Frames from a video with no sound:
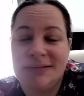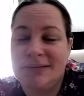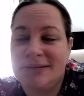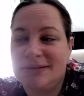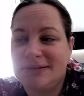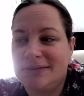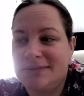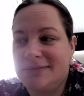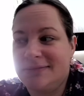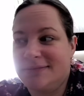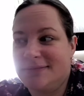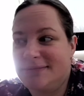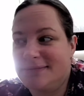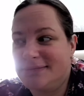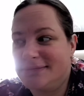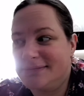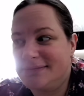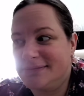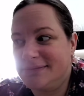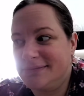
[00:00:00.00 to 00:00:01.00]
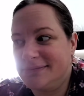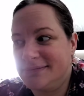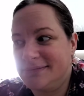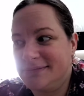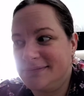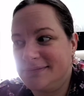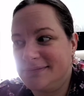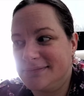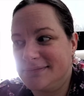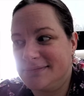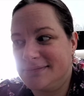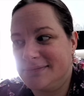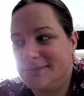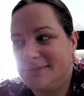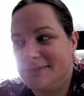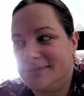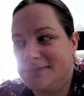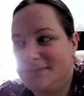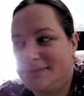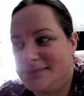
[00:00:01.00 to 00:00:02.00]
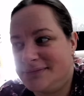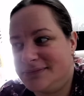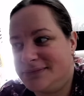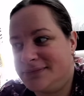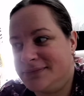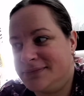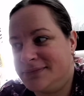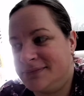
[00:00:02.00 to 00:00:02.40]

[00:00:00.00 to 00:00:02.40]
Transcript: [no speech]